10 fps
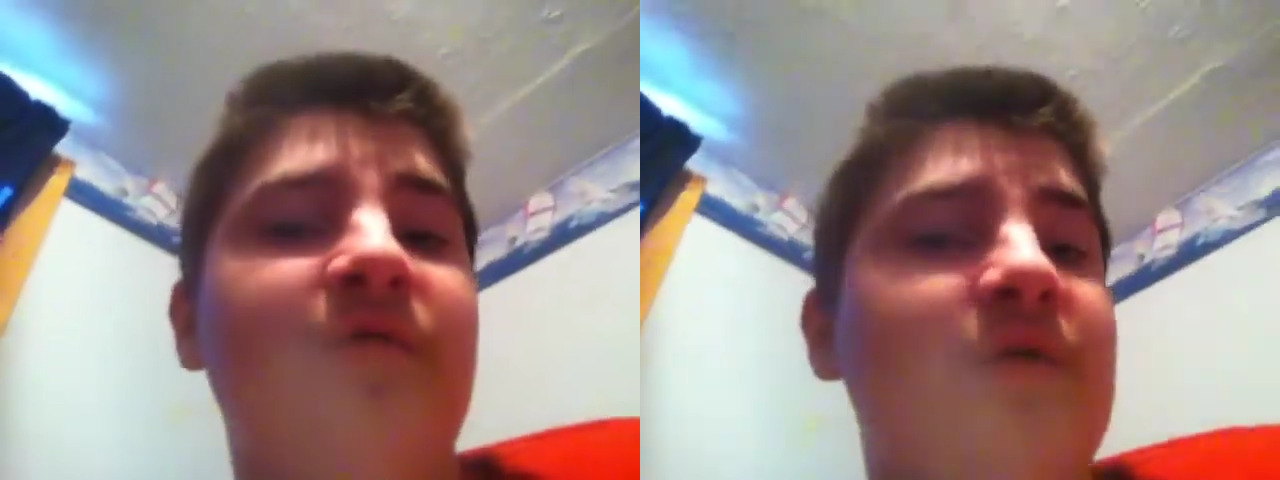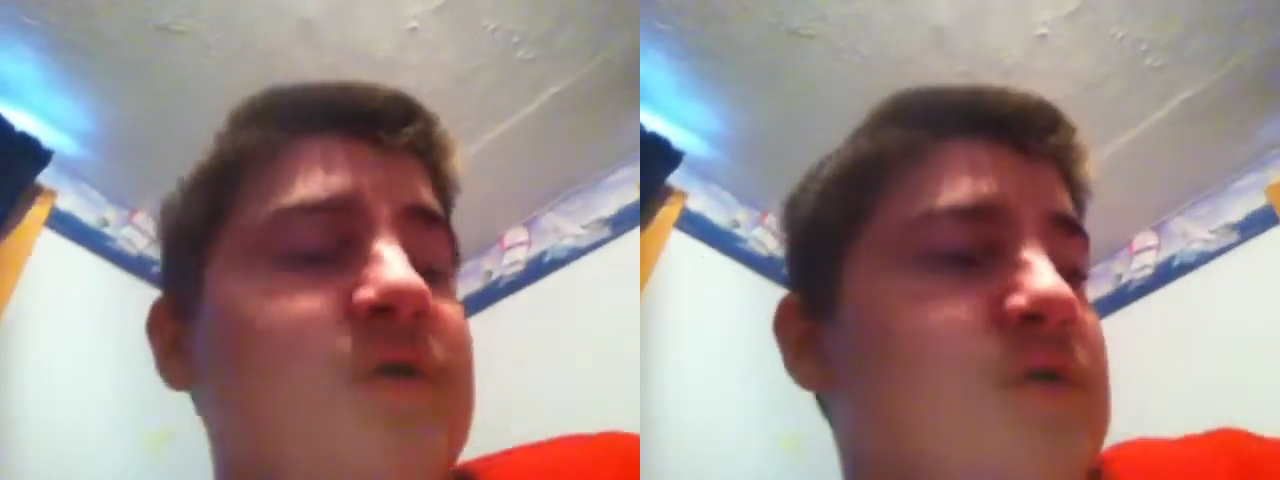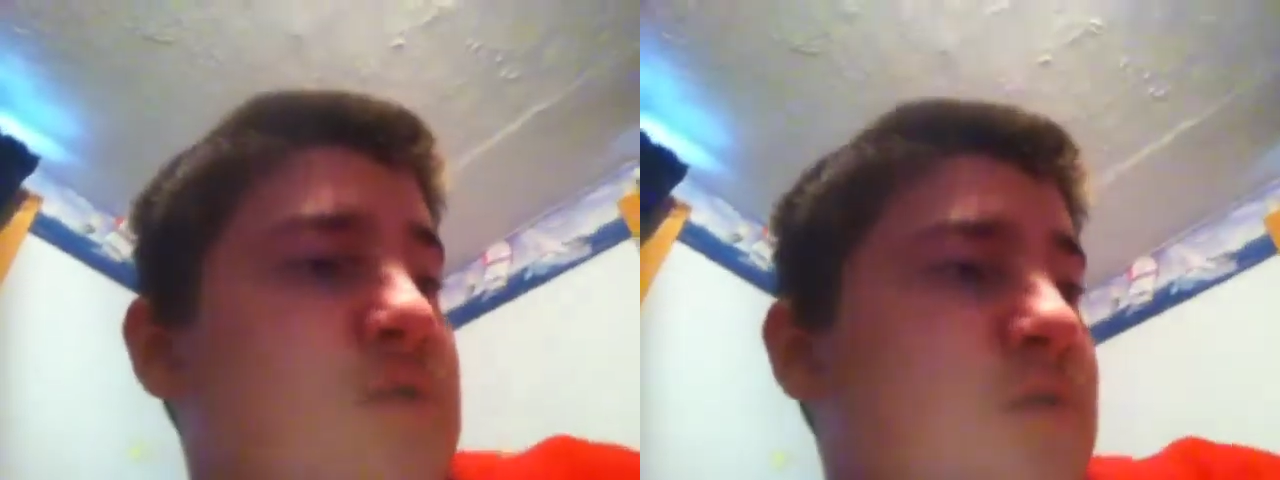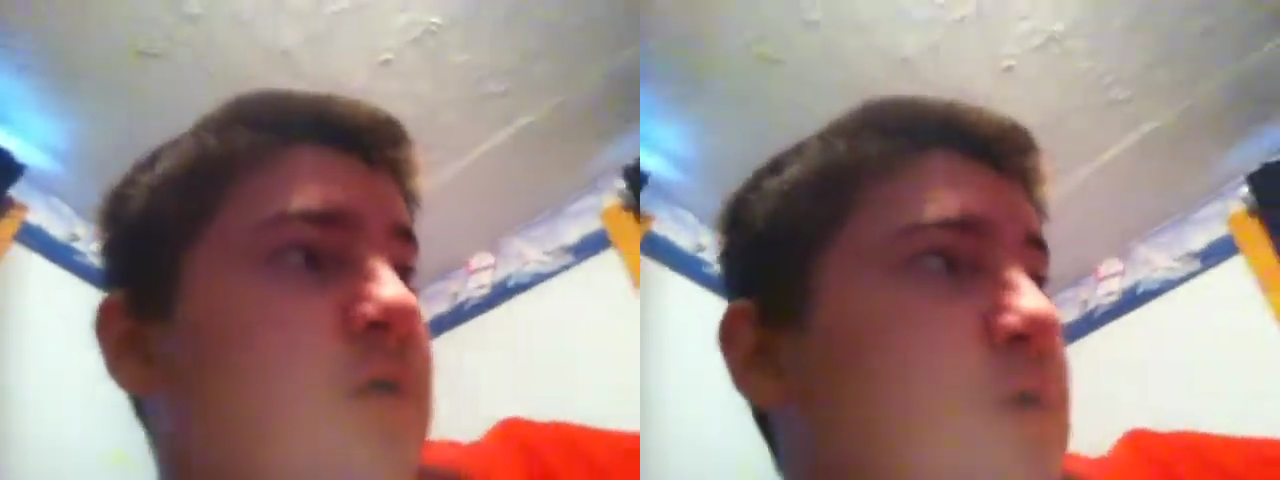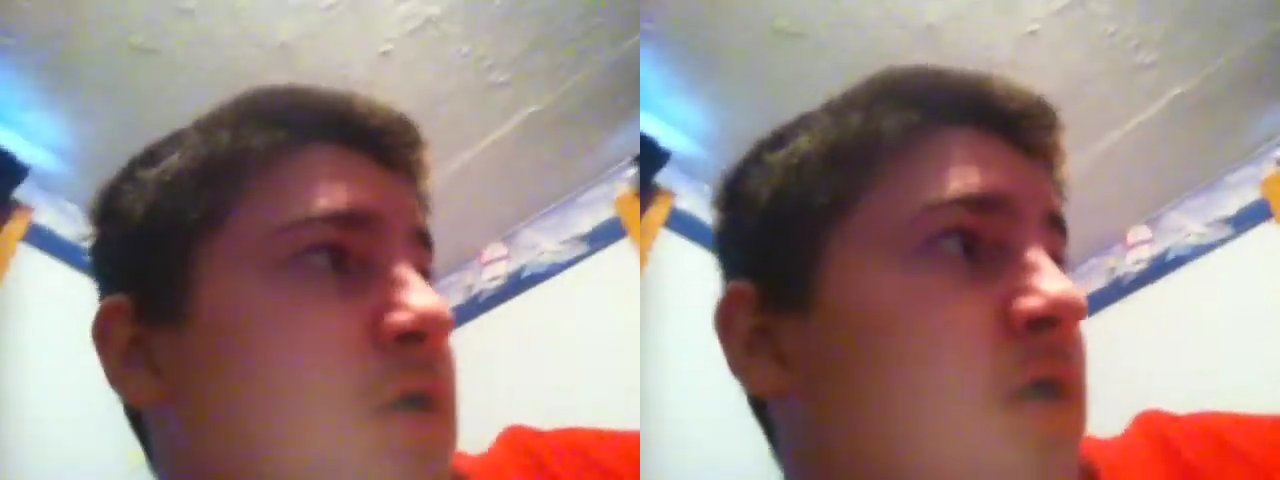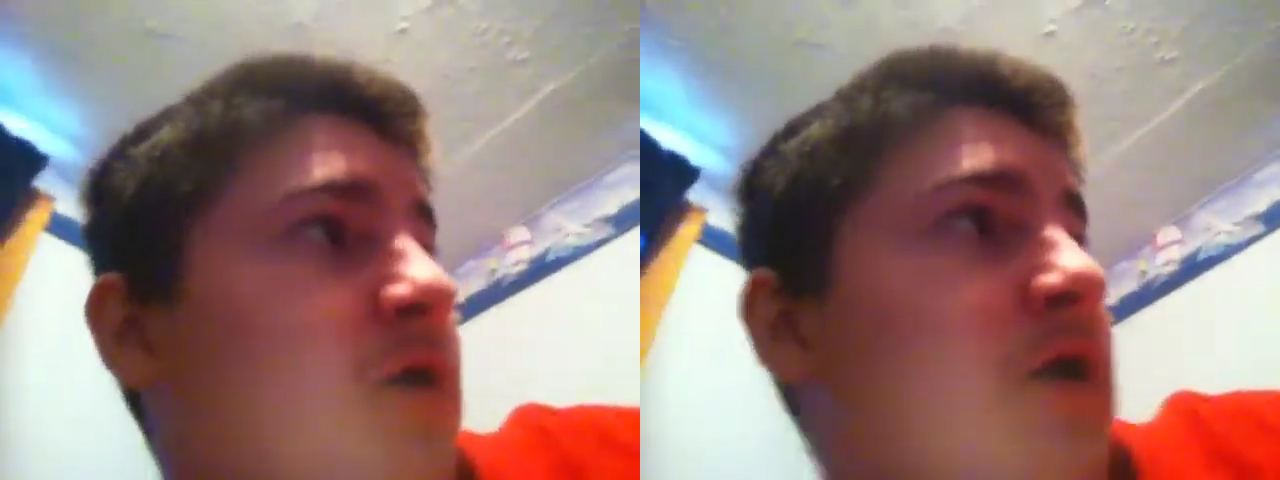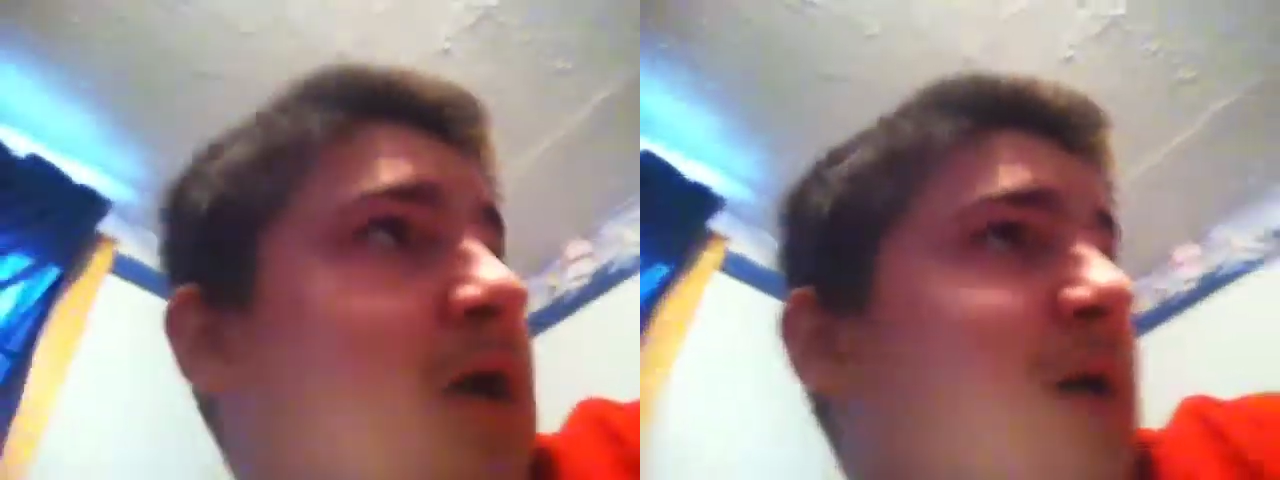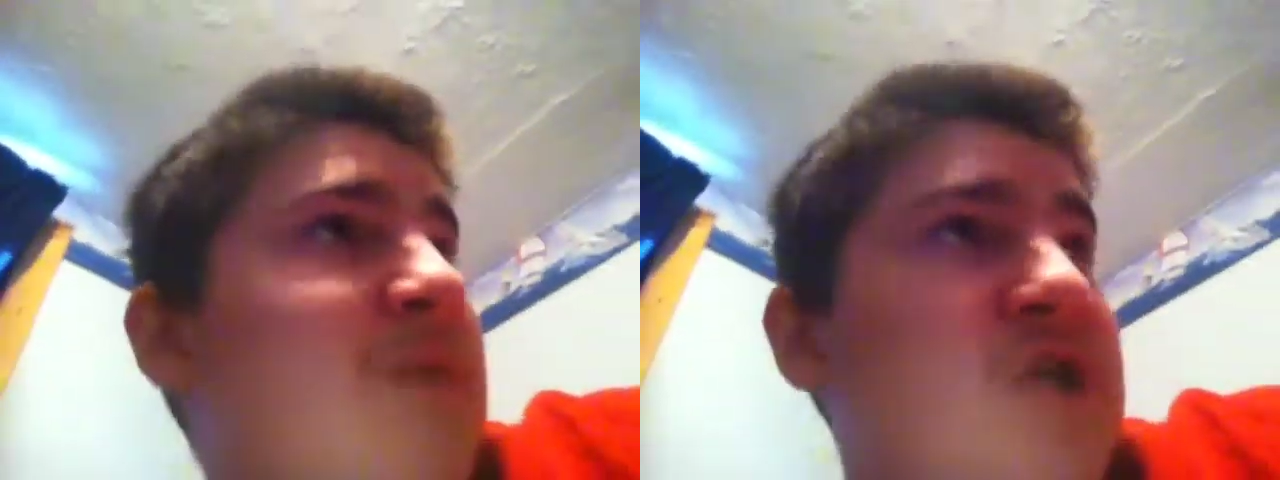first.
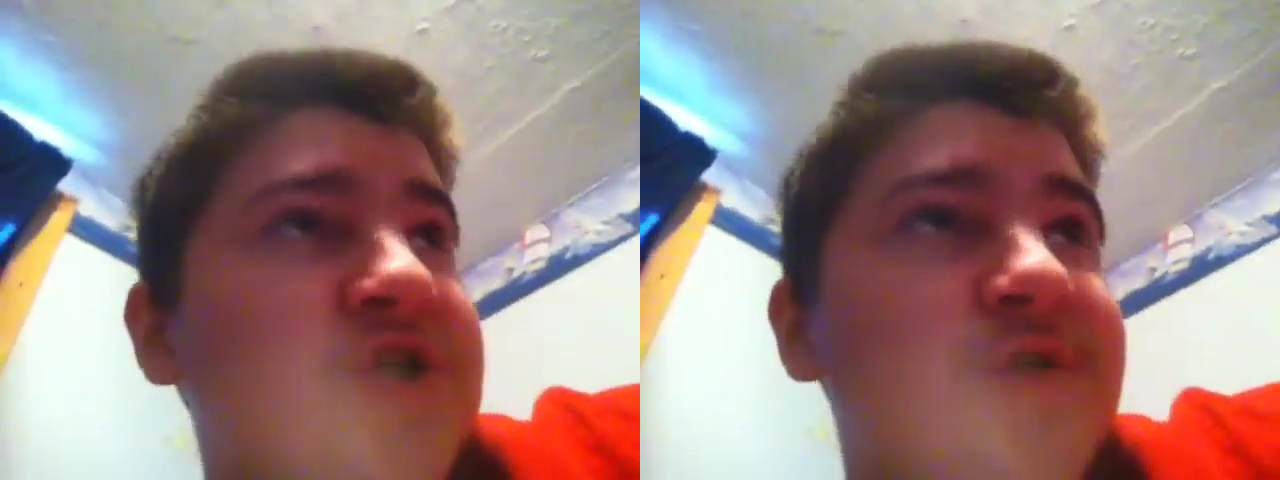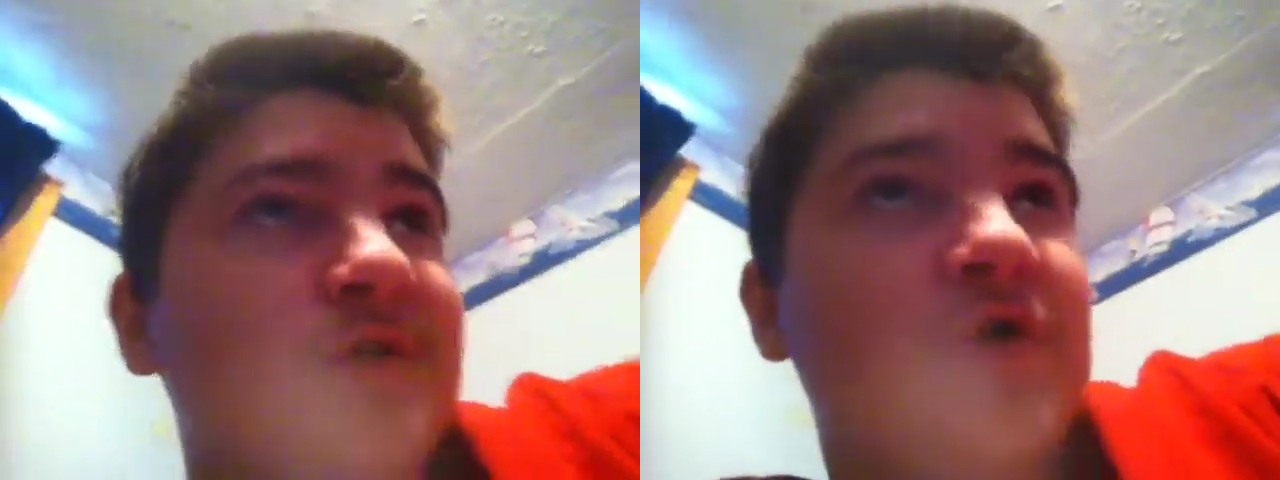I'm actually going